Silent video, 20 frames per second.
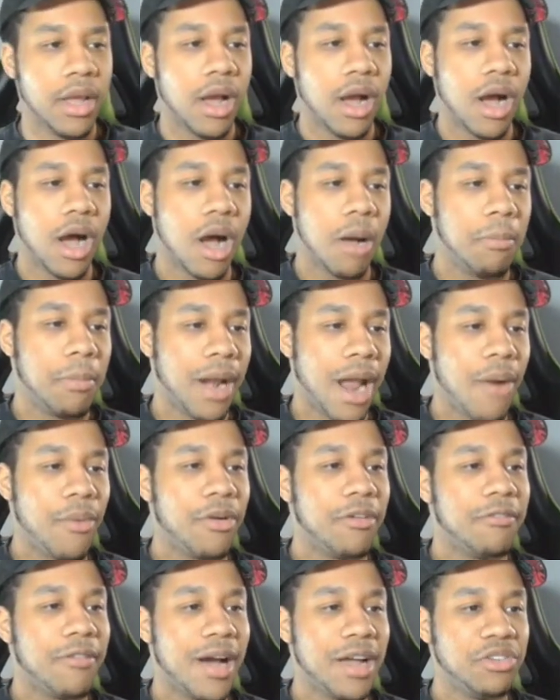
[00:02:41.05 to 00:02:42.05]
But I would
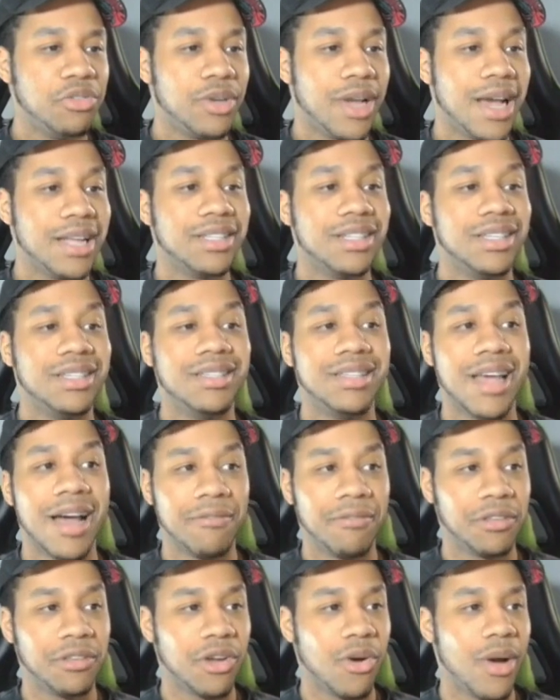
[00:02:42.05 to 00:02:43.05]
advise you guys to
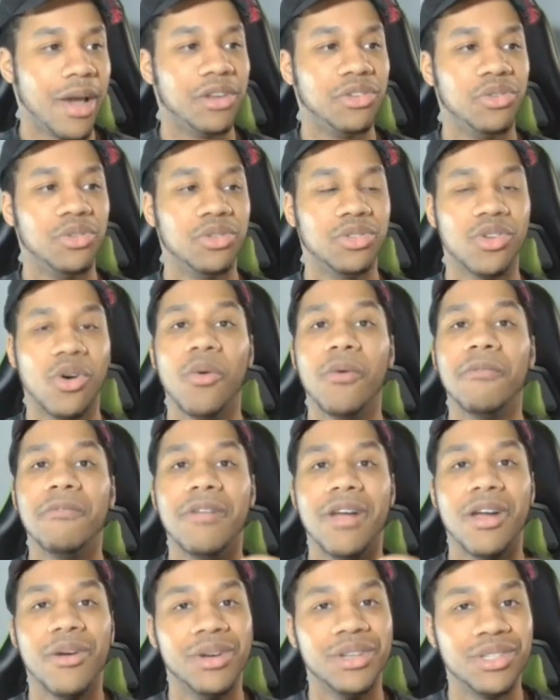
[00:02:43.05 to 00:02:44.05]
definitely go ahead and do so
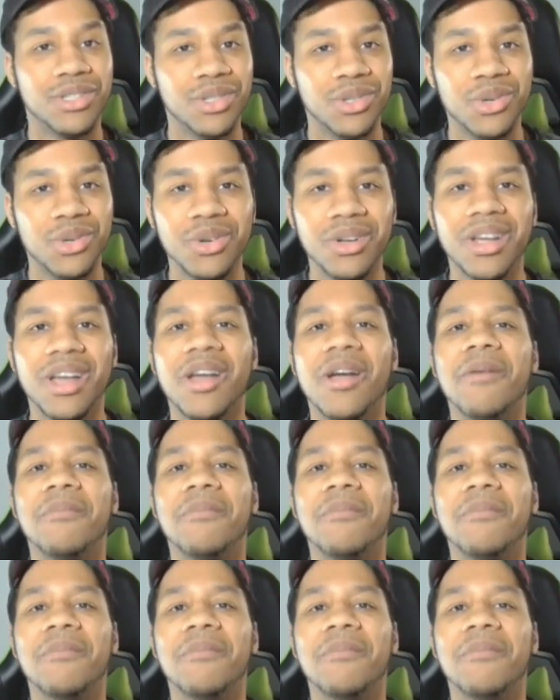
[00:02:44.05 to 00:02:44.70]
very soon